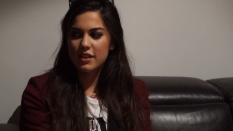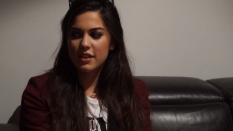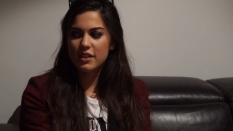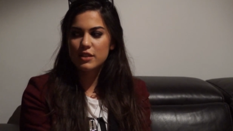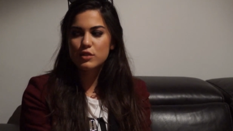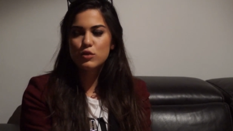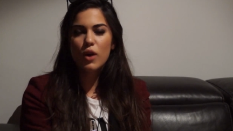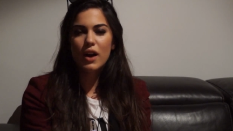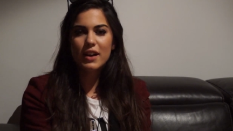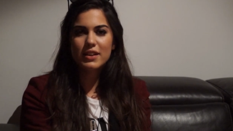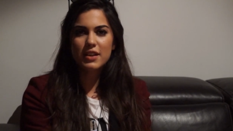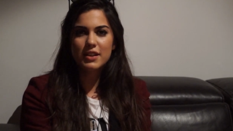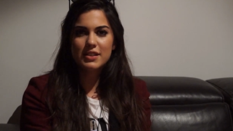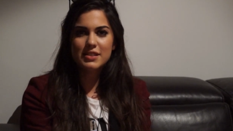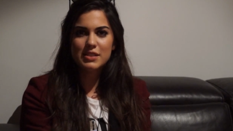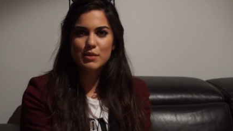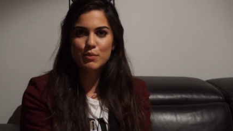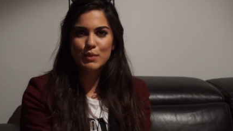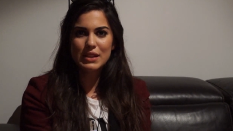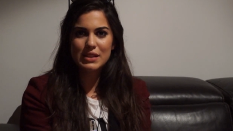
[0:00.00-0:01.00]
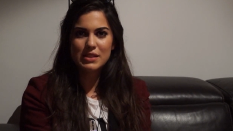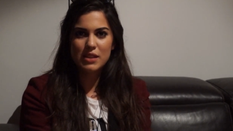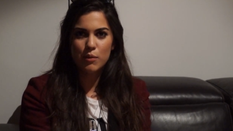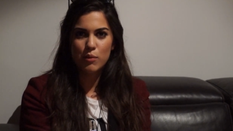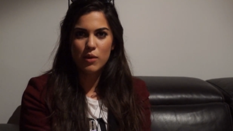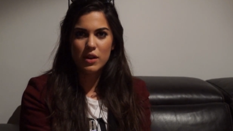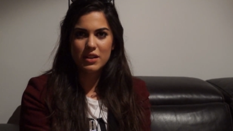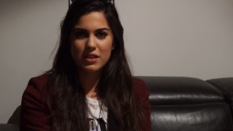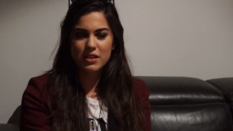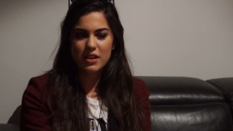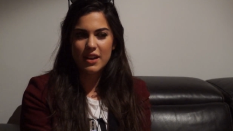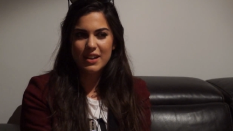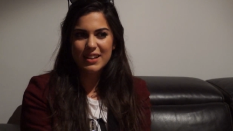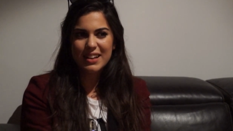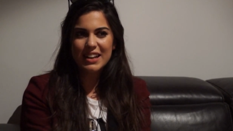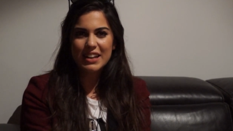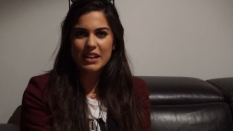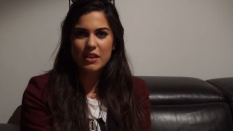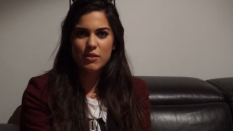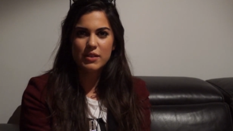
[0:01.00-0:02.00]
it's quite nice to meet someone and like
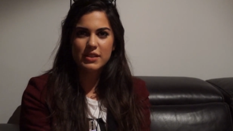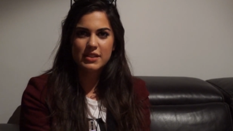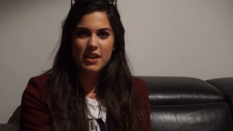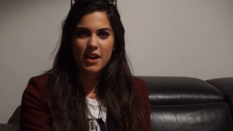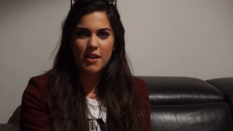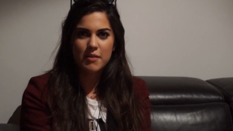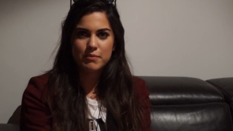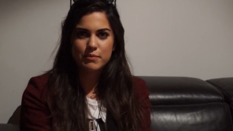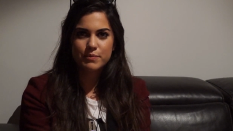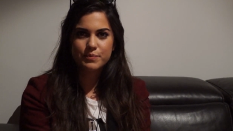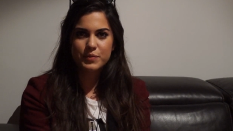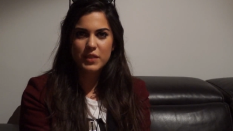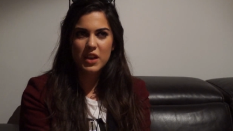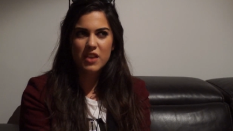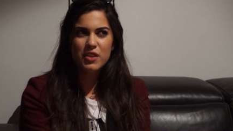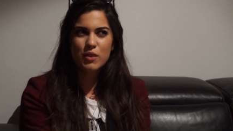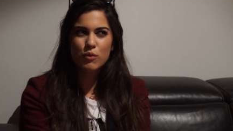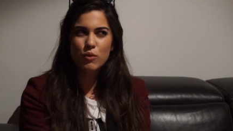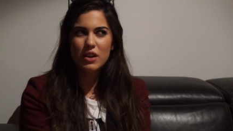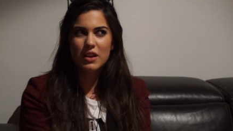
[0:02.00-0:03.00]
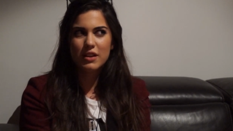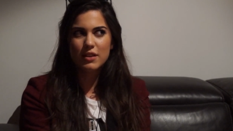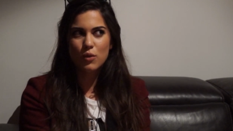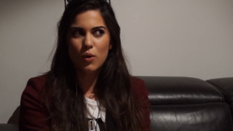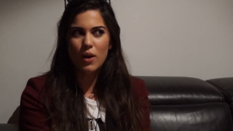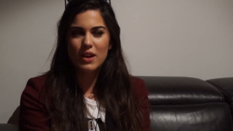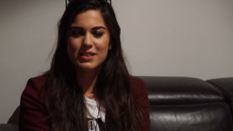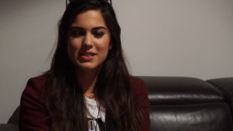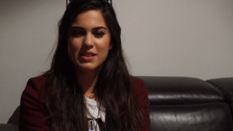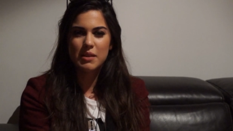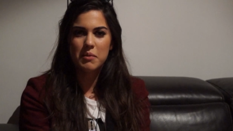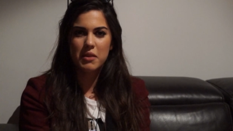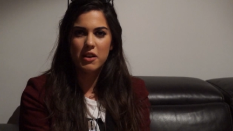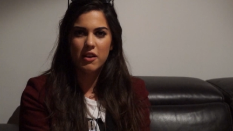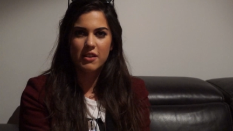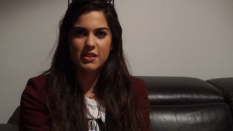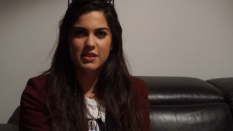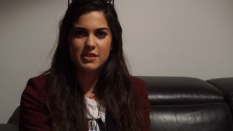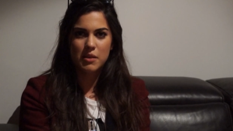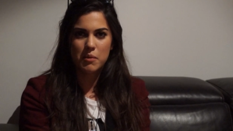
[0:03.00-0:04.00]
click with them. I think we're quite
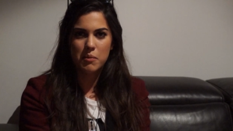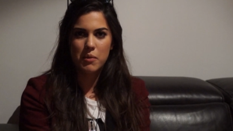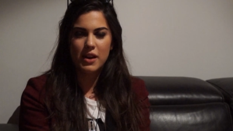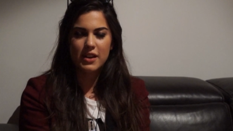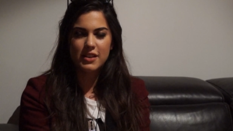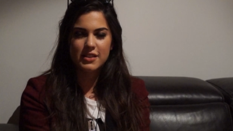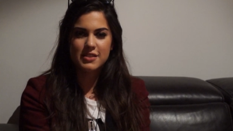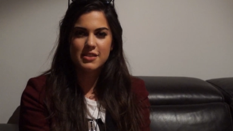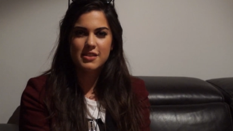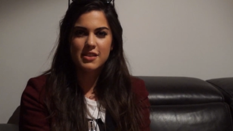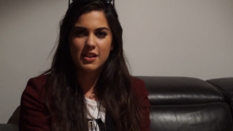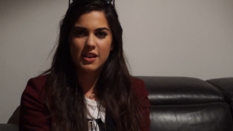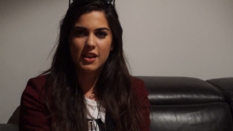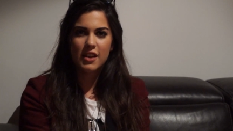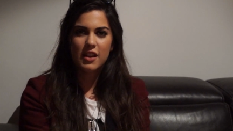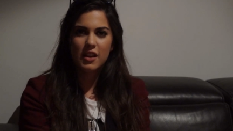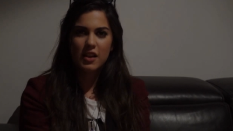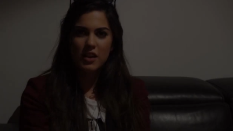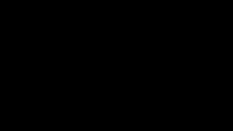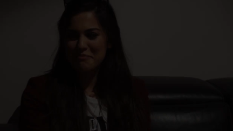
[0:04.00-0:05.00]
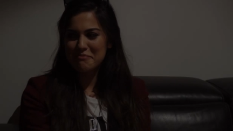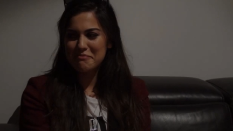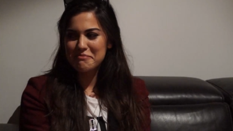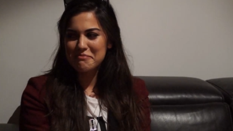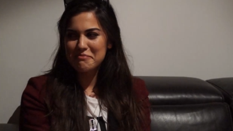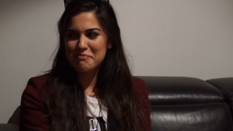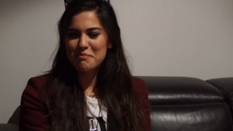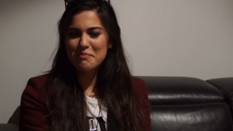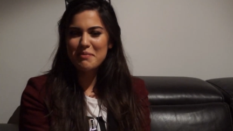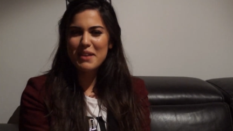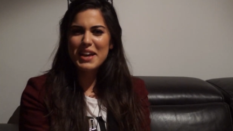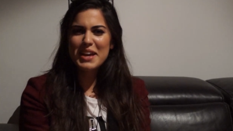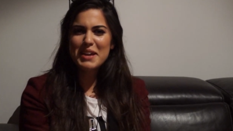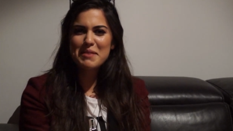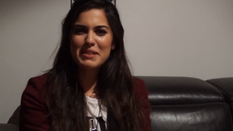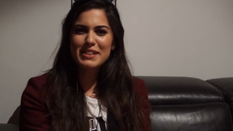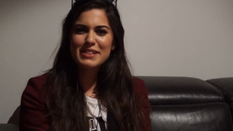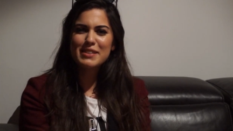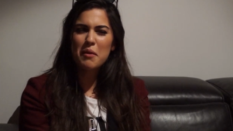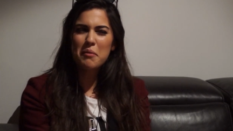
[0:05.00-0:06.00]
similar in some ways.
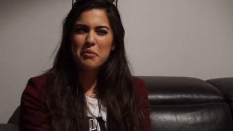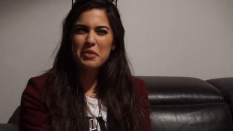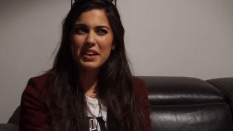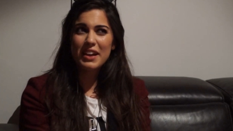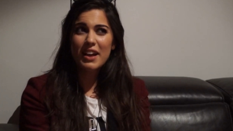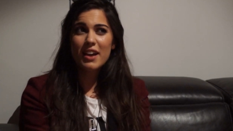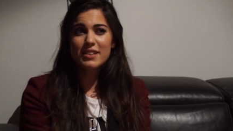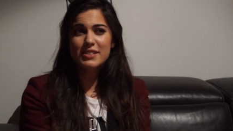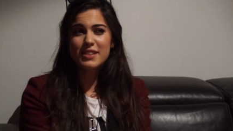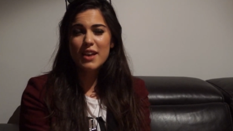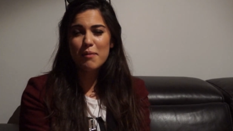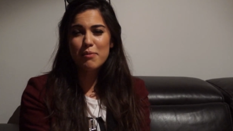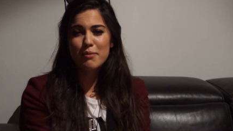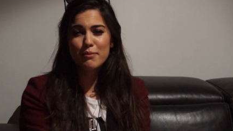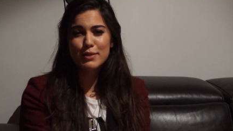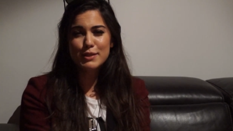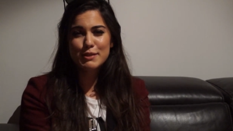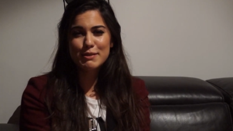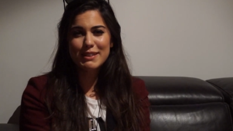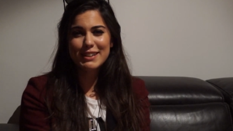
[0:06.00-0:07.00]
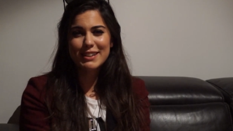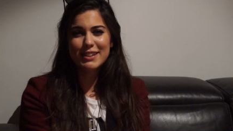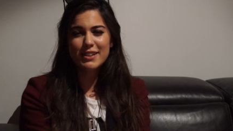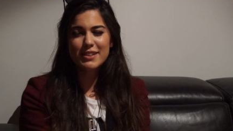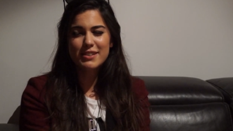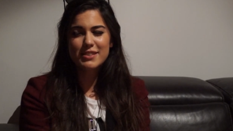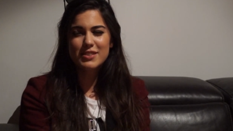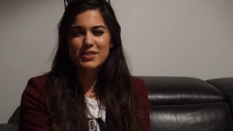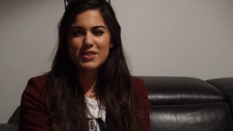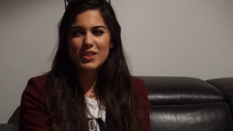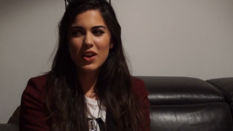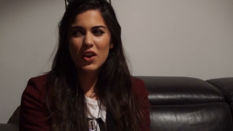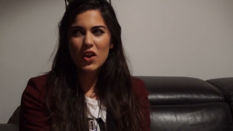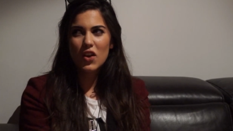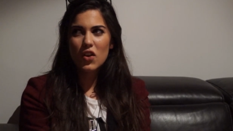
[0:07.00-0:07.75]
Maybe something has happened between us.